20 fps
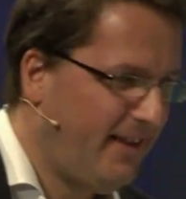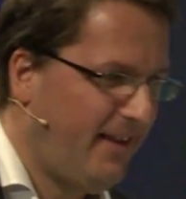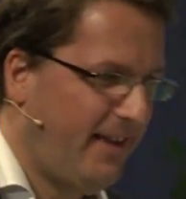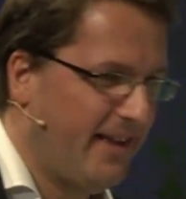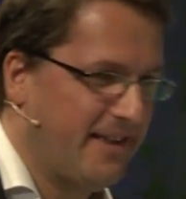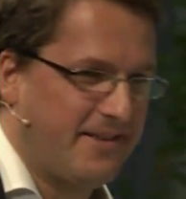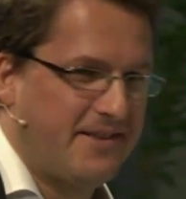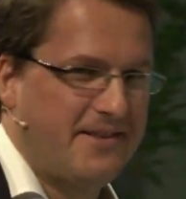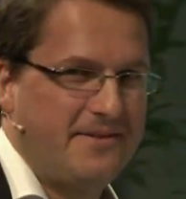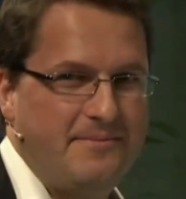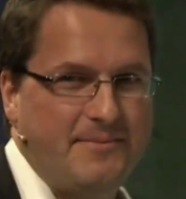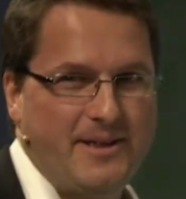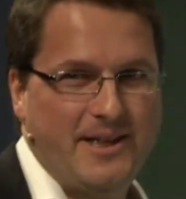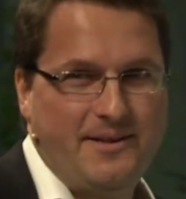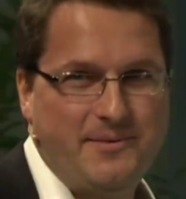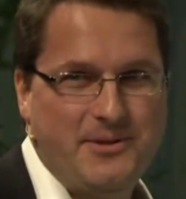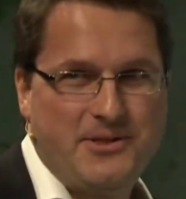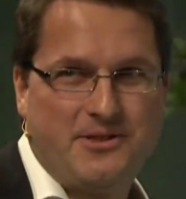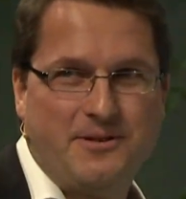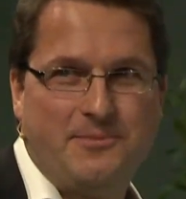Yes, my
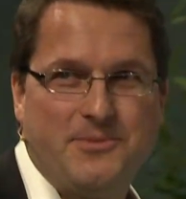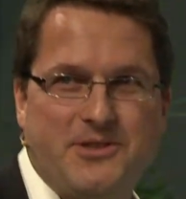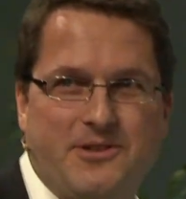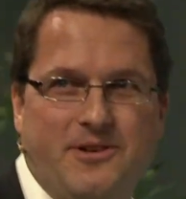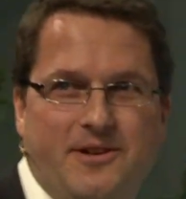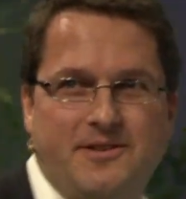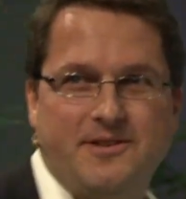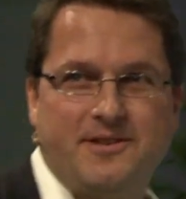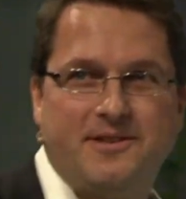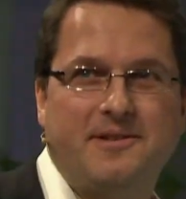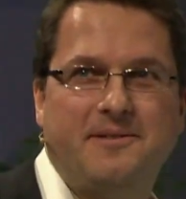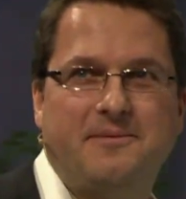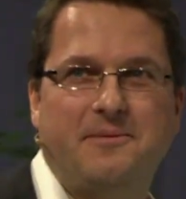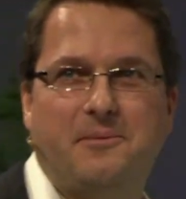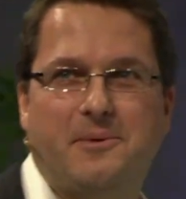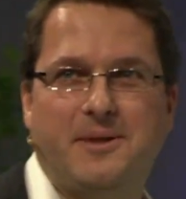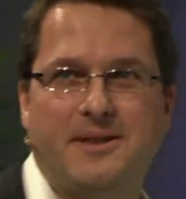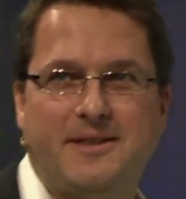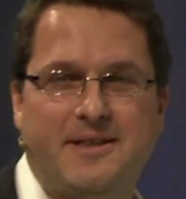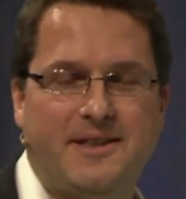name is Thomas Goette.
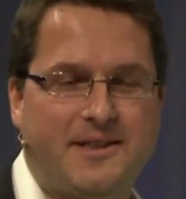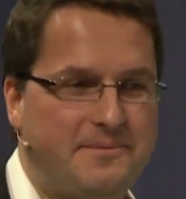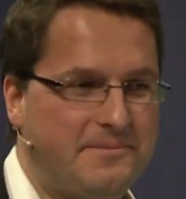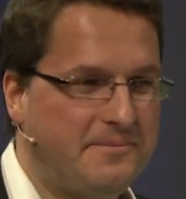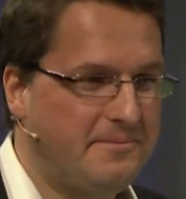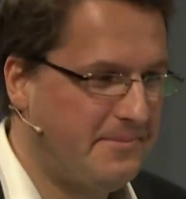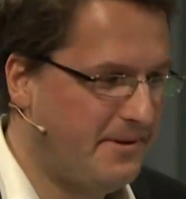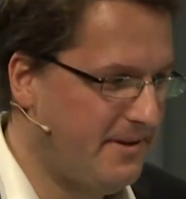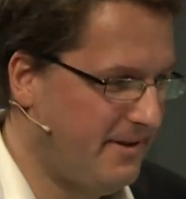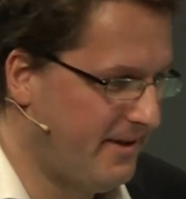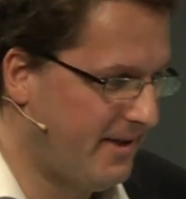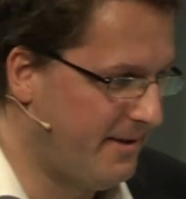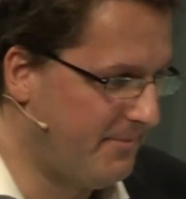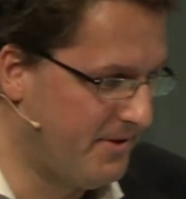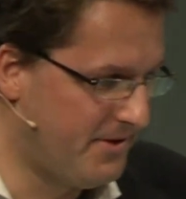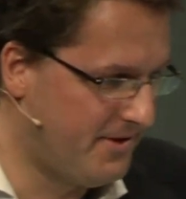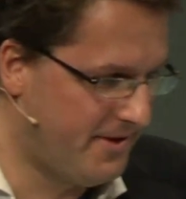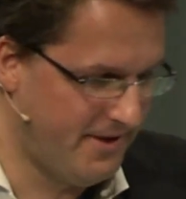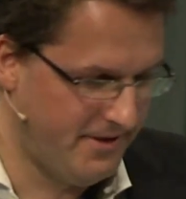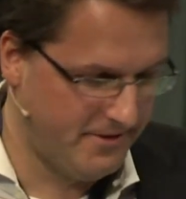Welcome. I'm
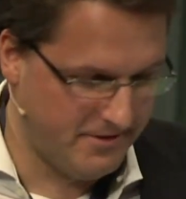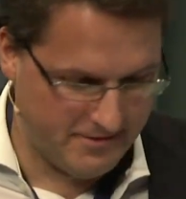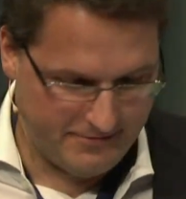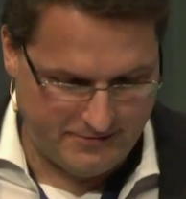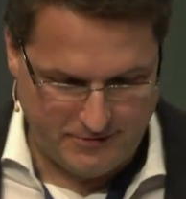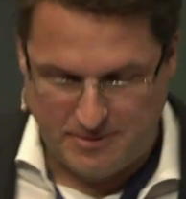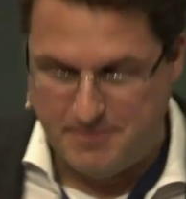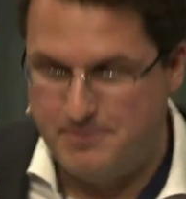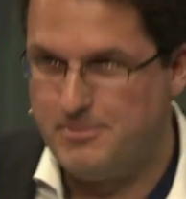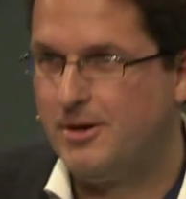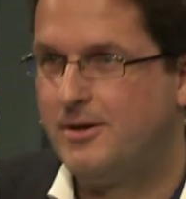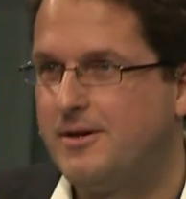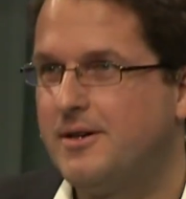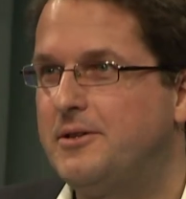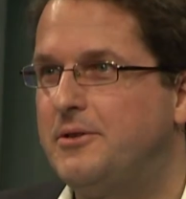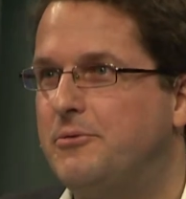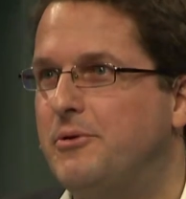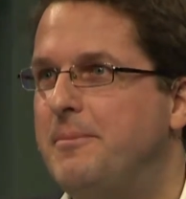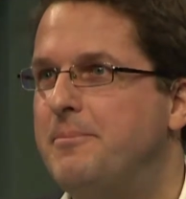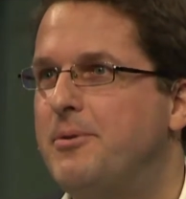the CEO of
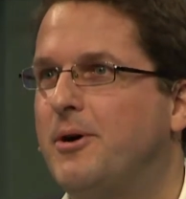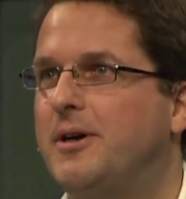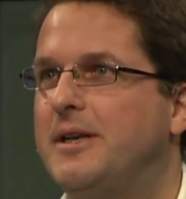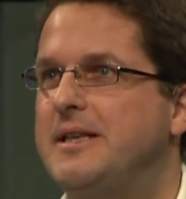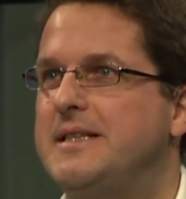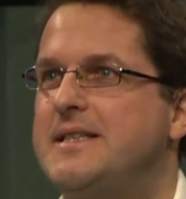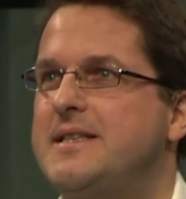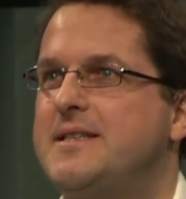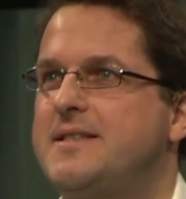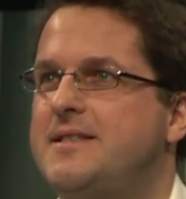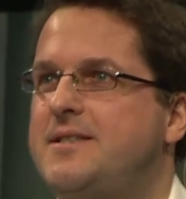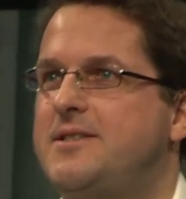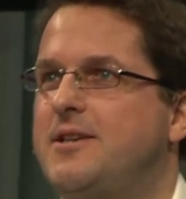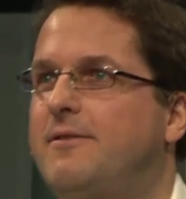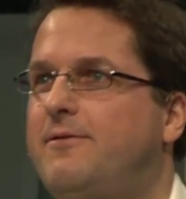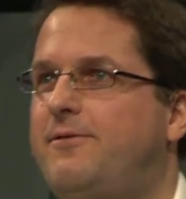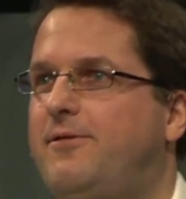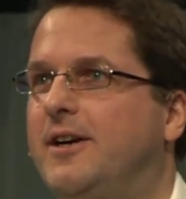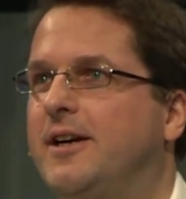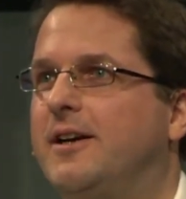Greenpocket. Greenpocket is a
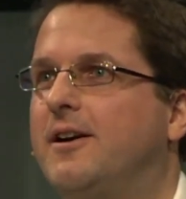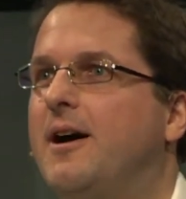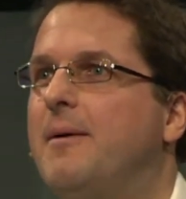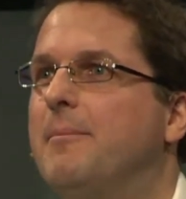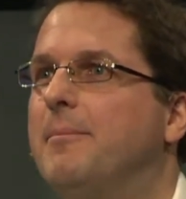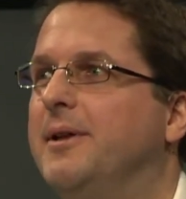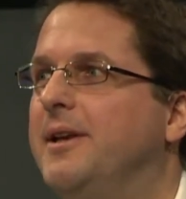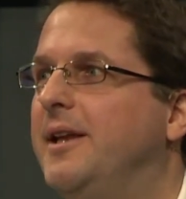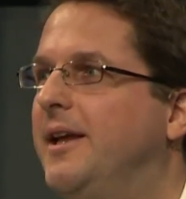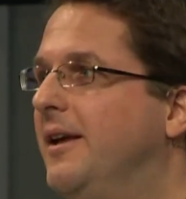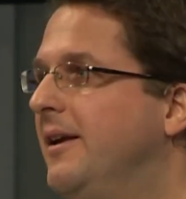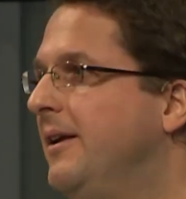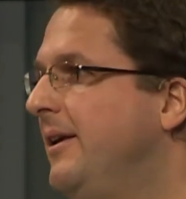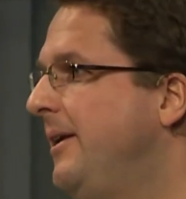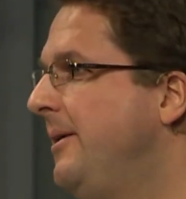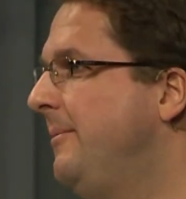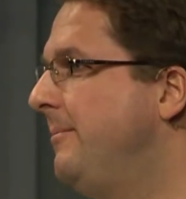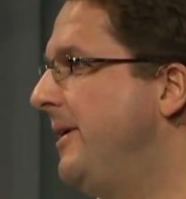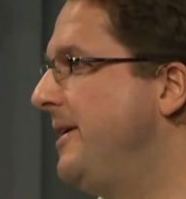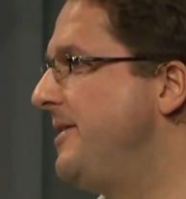software company
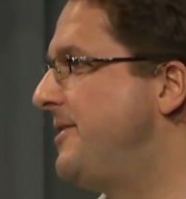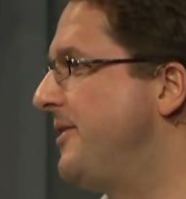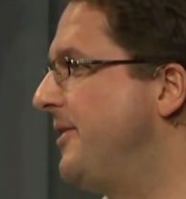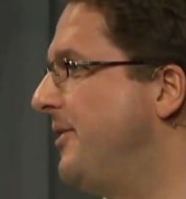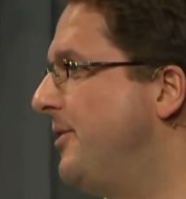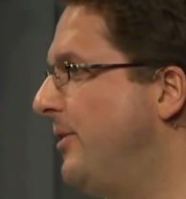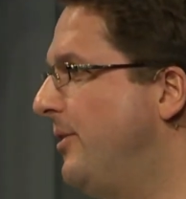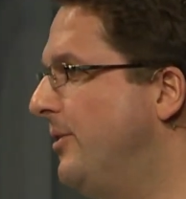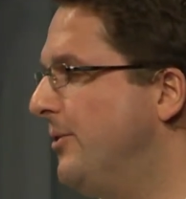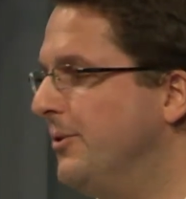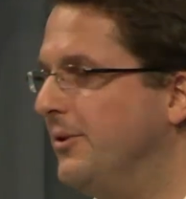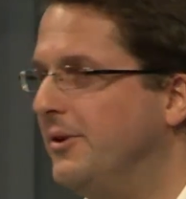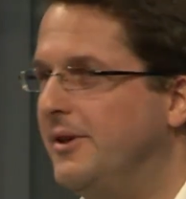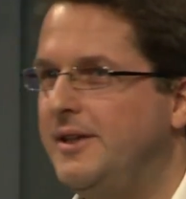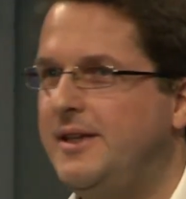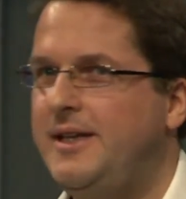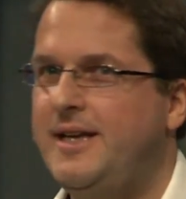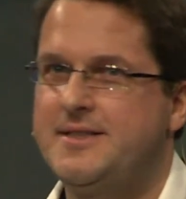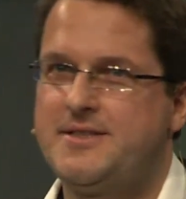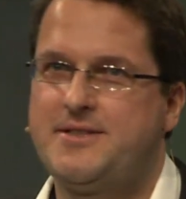based in Cologne.
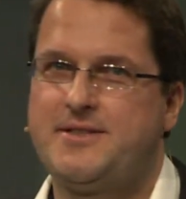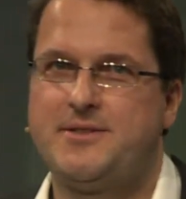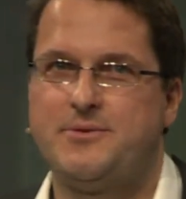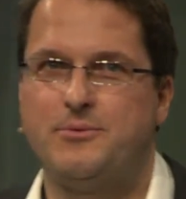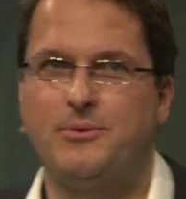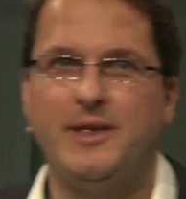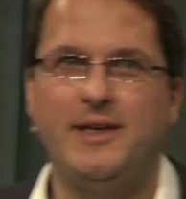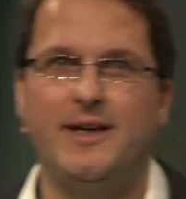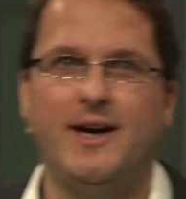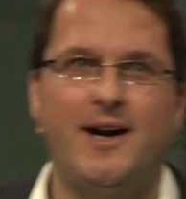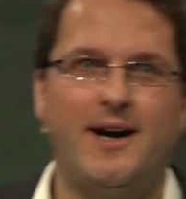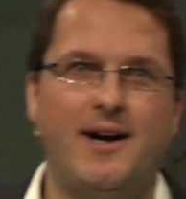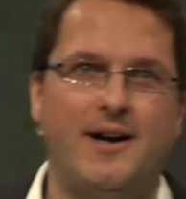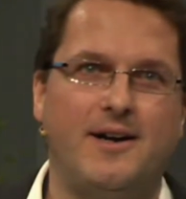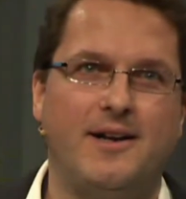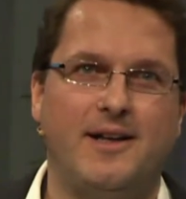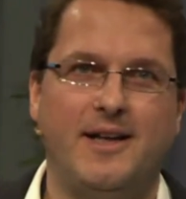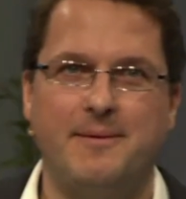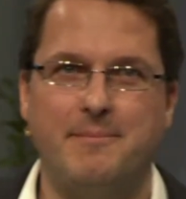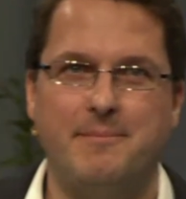And yes, we are a